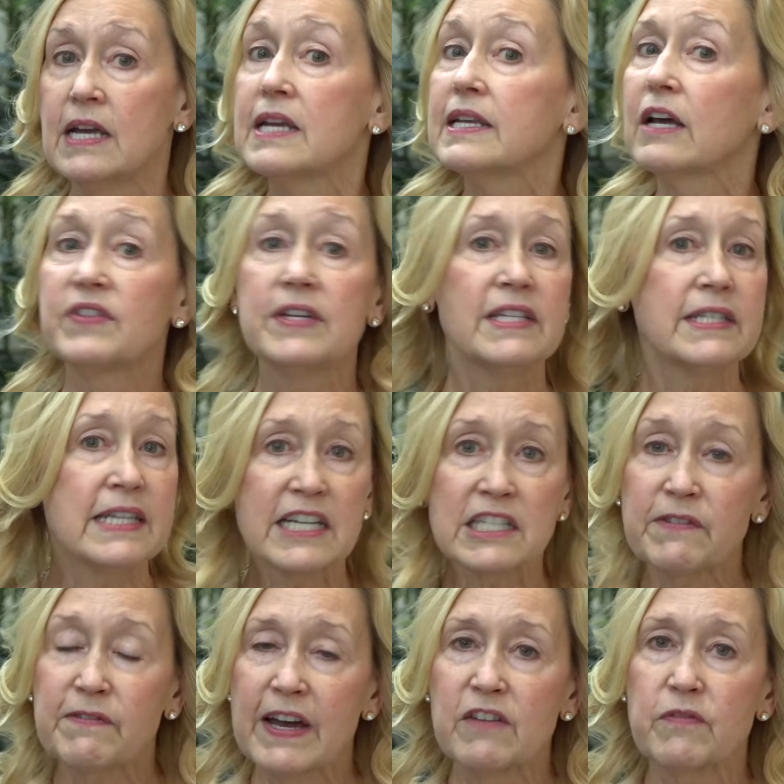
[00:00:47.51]
Now, these next
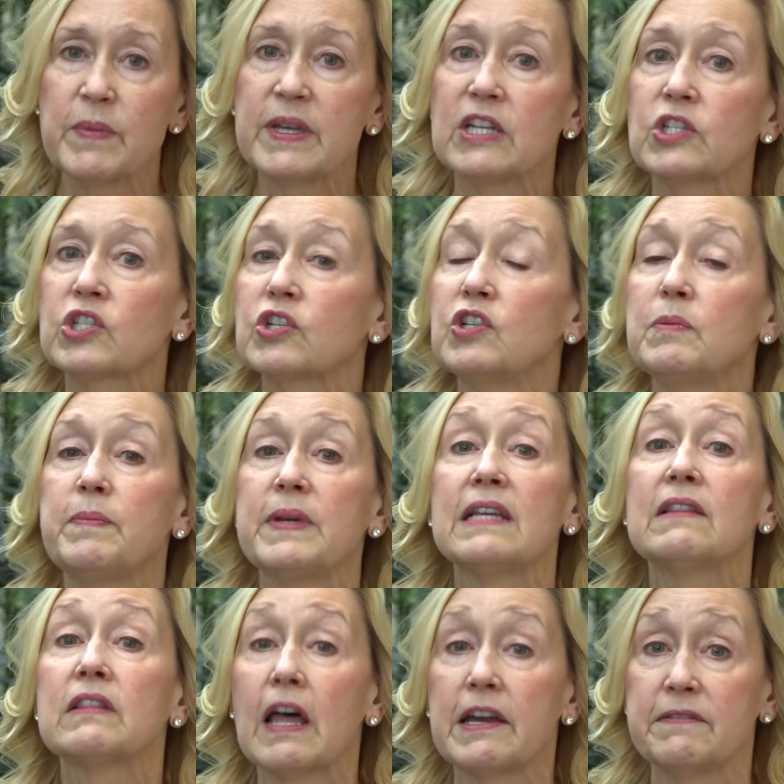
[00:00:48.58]
5 minutes could be
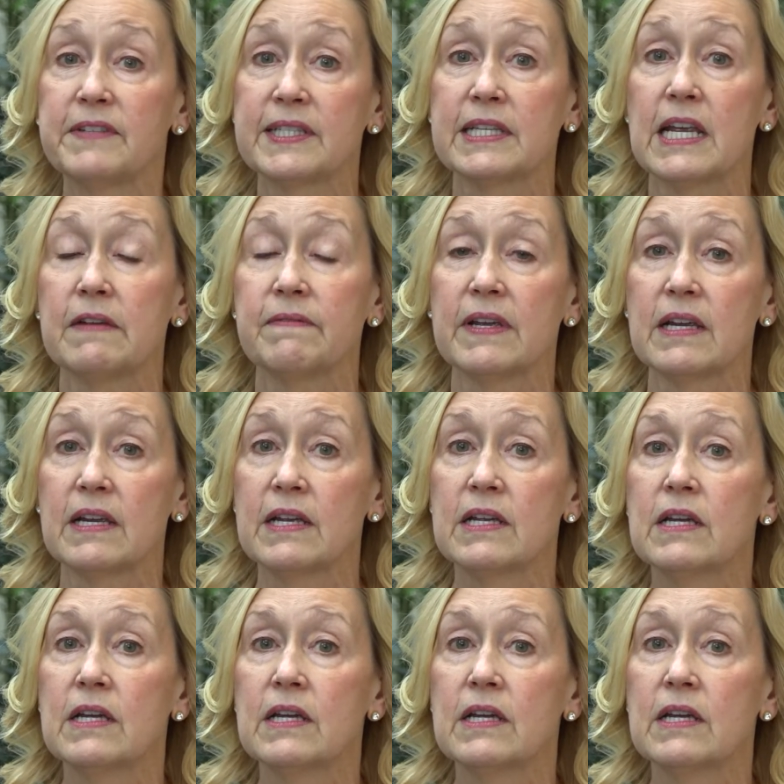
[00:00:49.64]
life-saving.